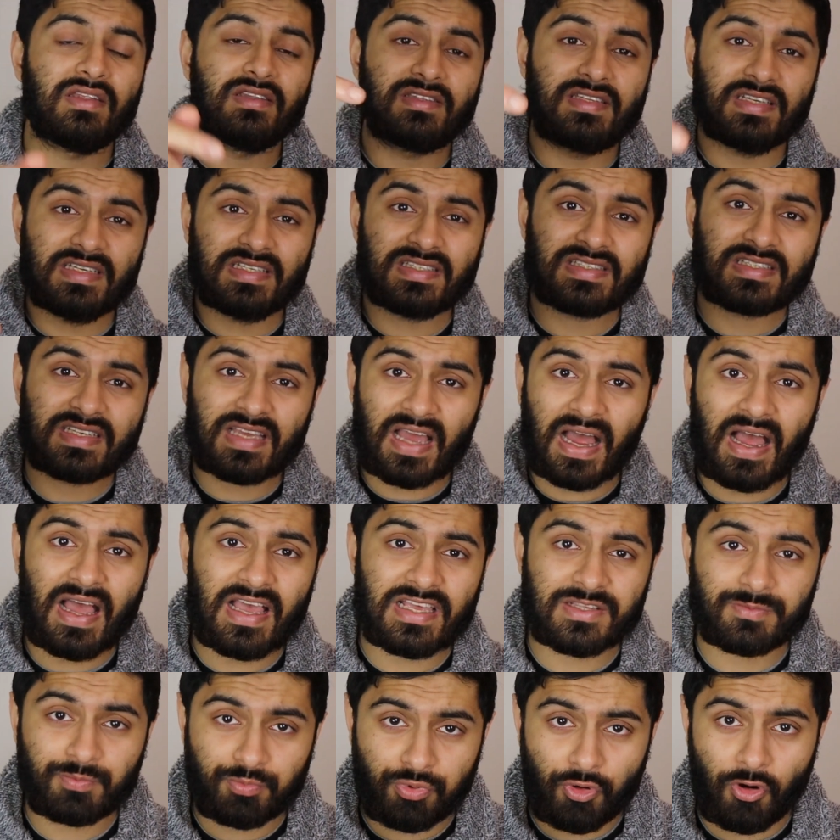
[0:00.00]
This
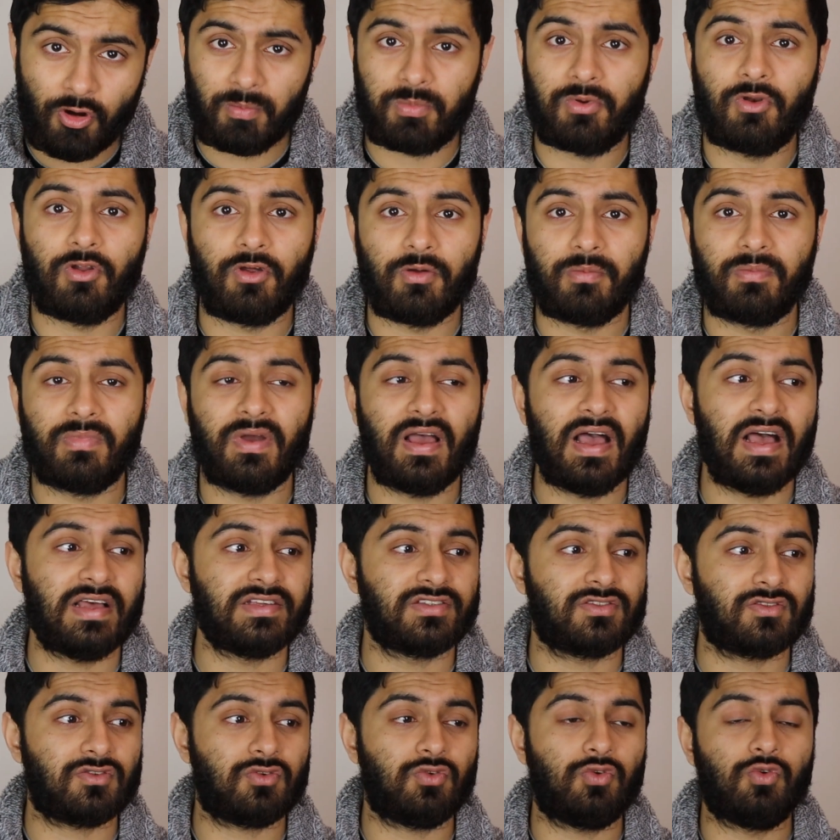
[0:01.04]
guy's problem
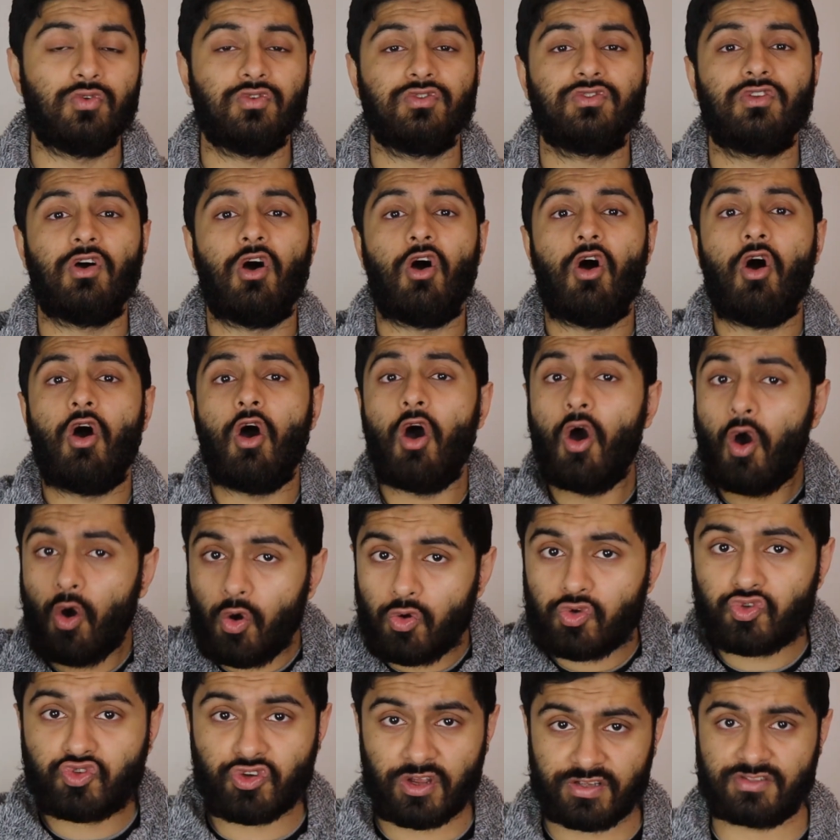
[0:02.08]
has caused a
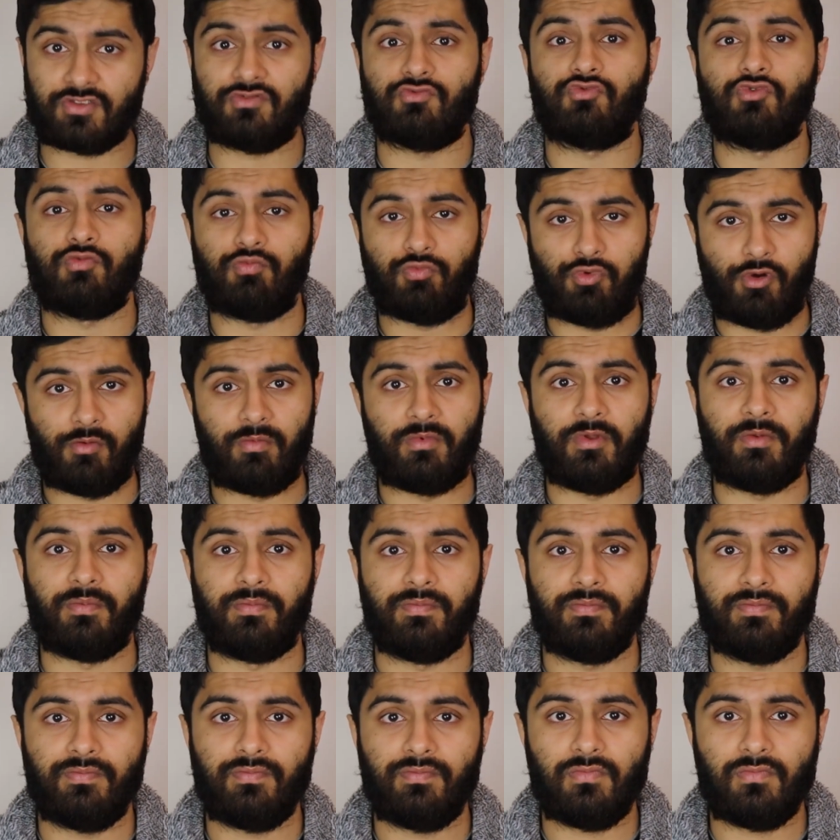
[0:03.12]
whole dressing room problem.
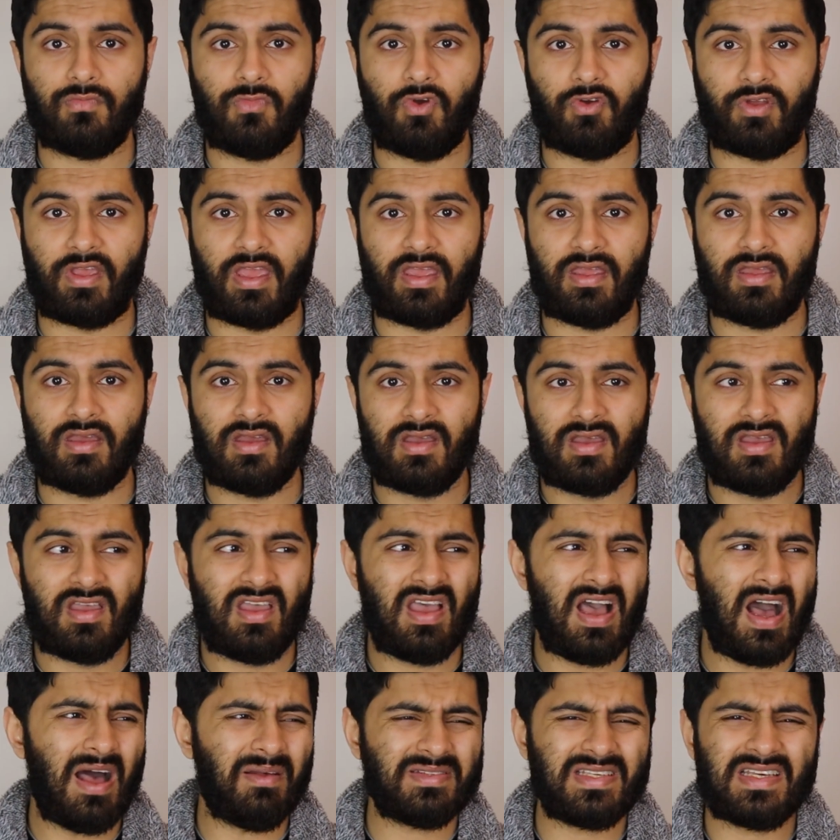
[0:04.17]
Okay,
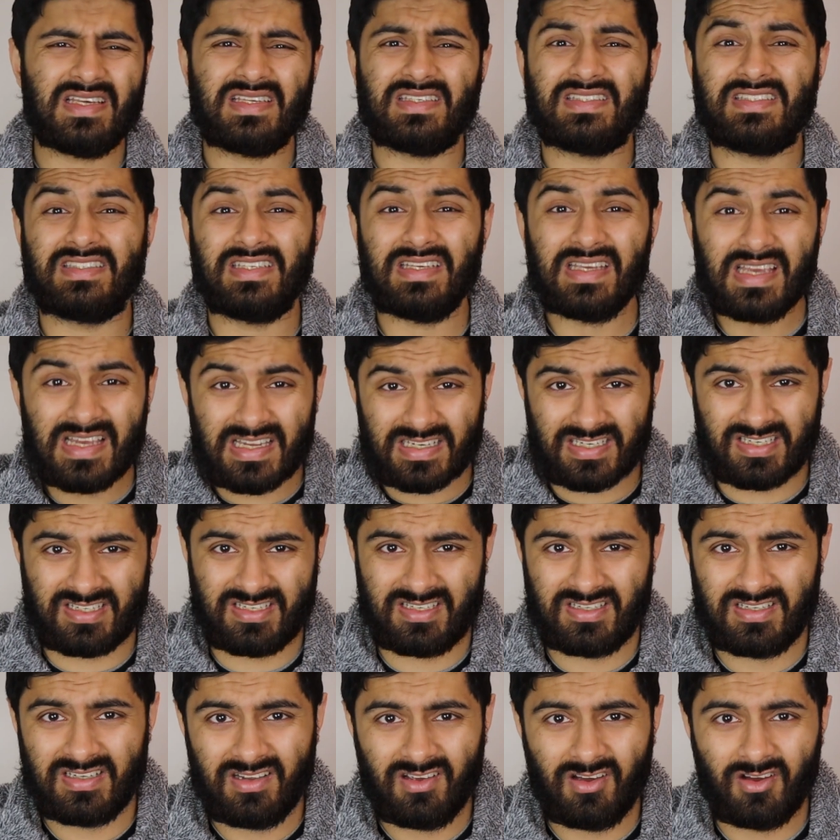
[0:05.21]
I'll say
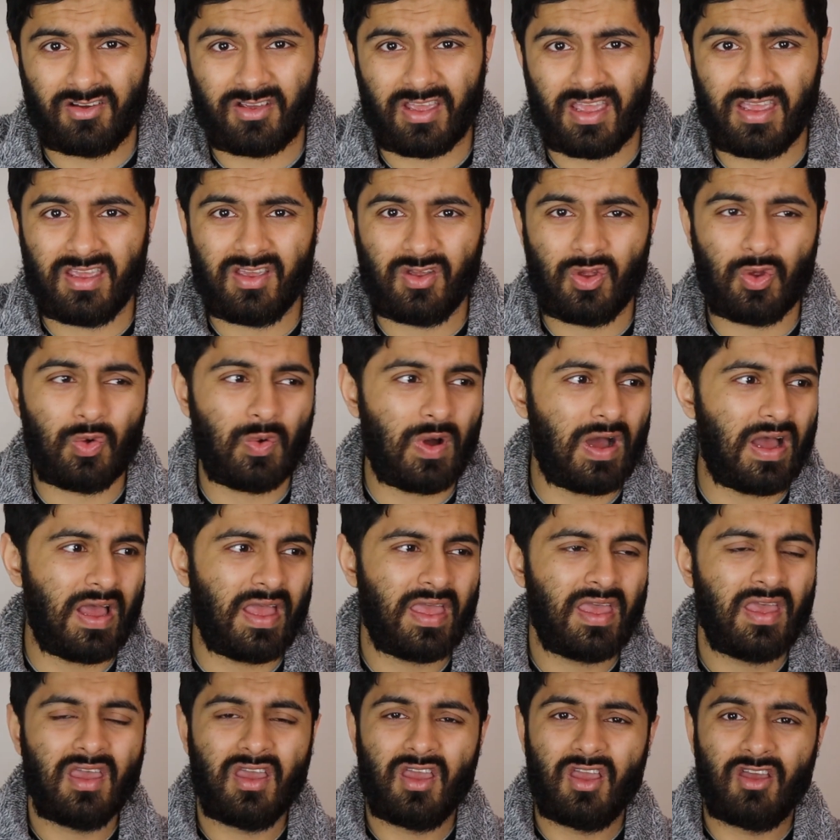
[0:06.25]
Ziyech, okay, who
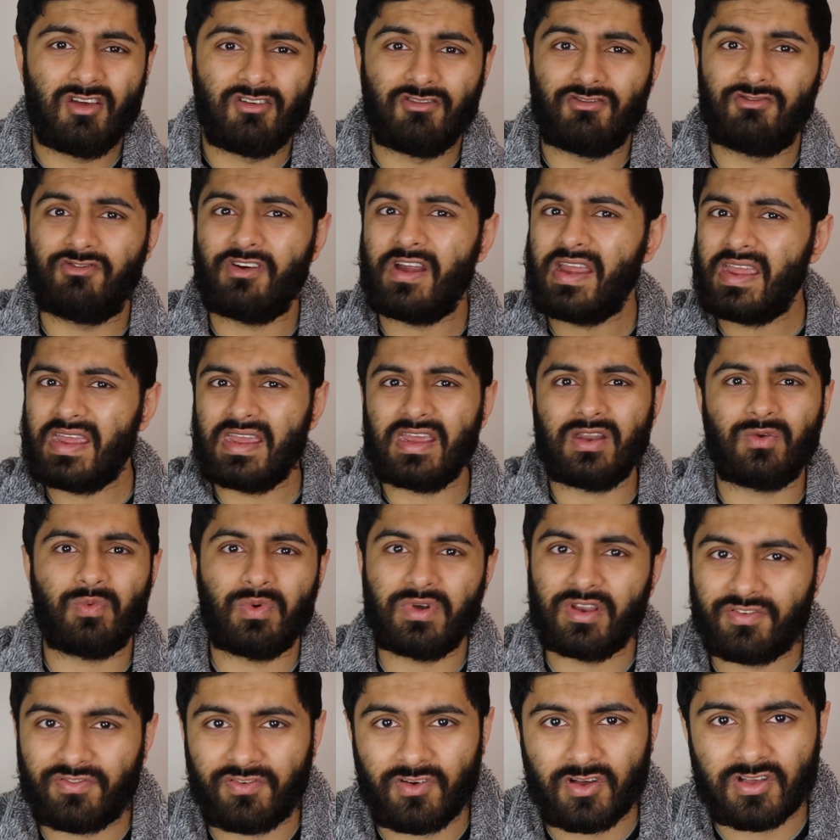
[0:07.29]
I rated when
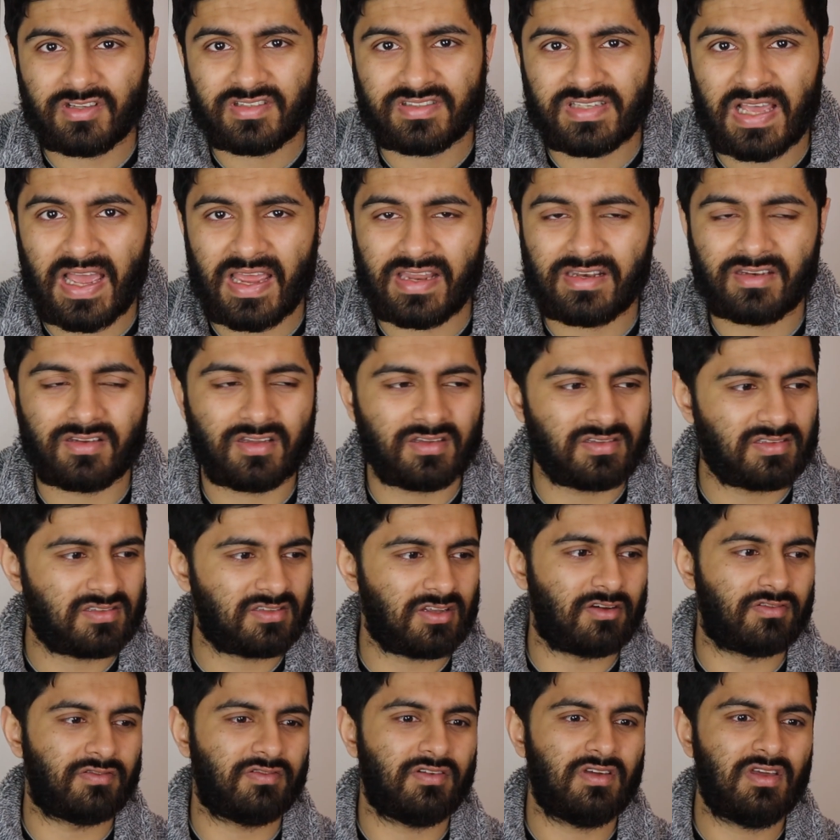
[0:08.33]
he first signed and
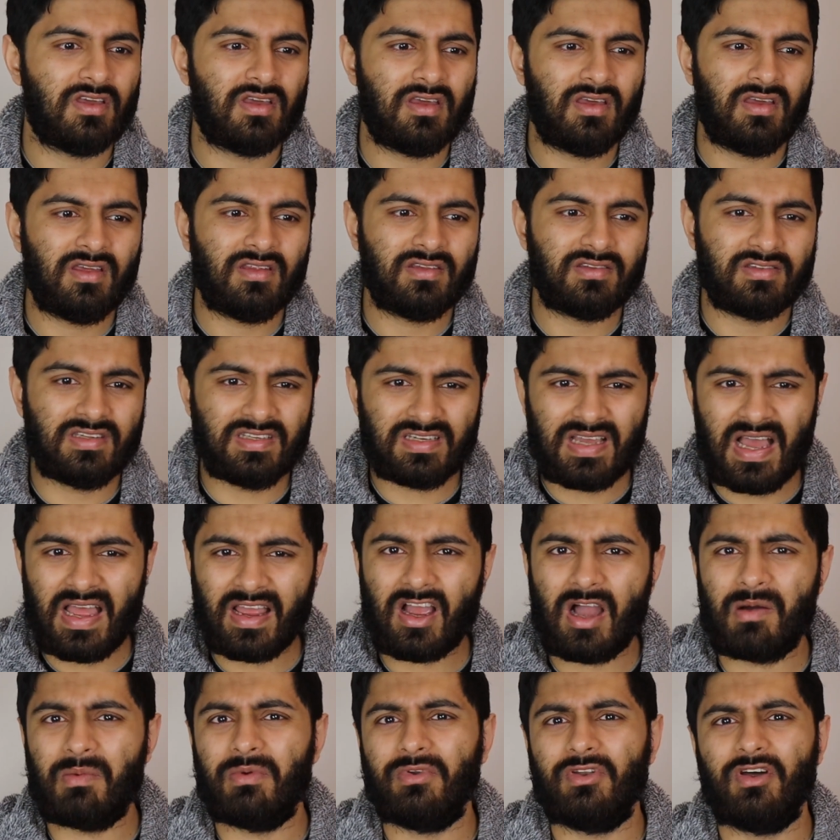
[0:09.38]
stuff. The guy
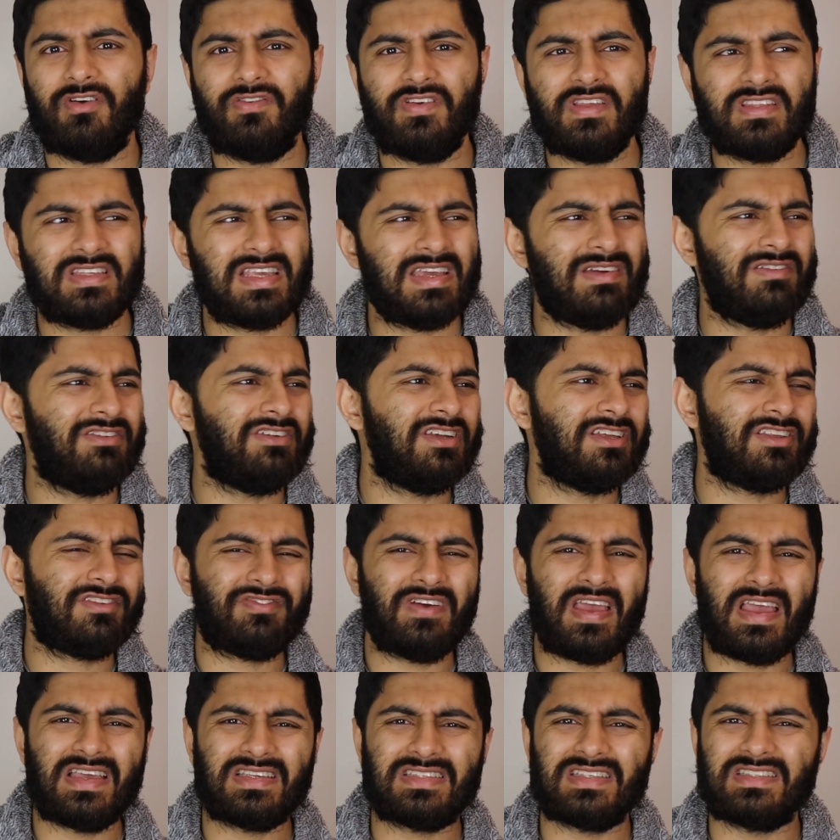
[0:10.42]
coming off, he's giving his
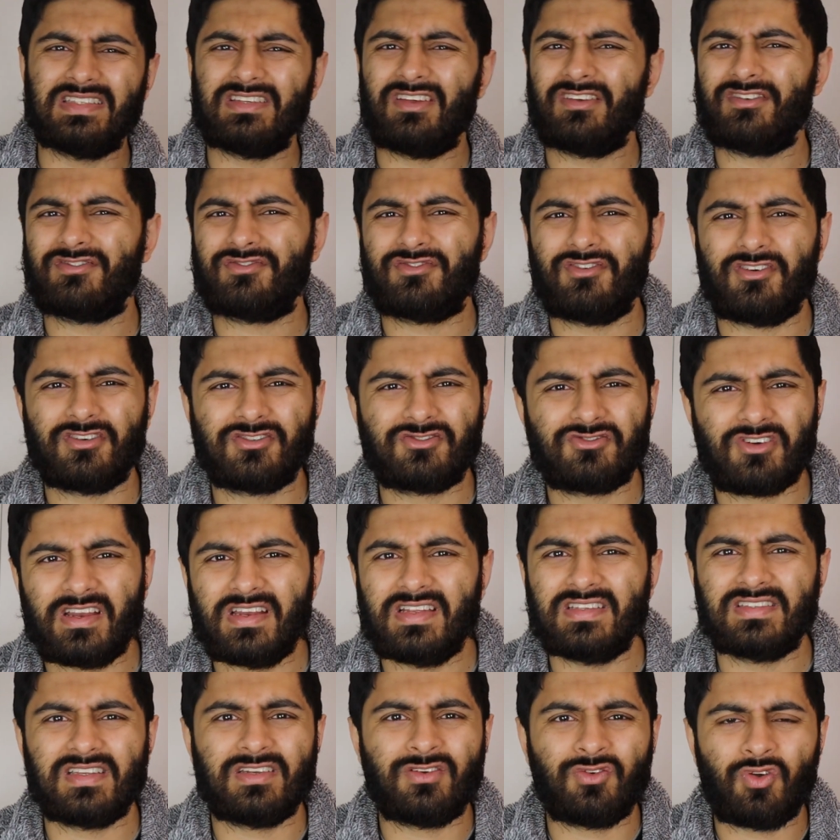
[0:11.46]
face, he's frustrated,
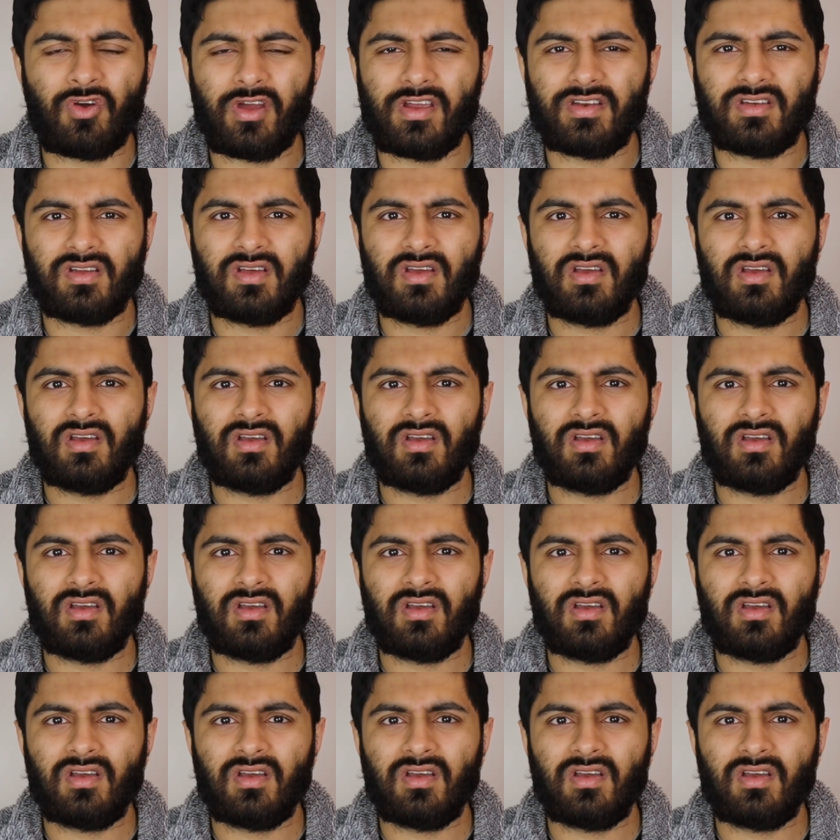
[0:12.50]
he's annoying.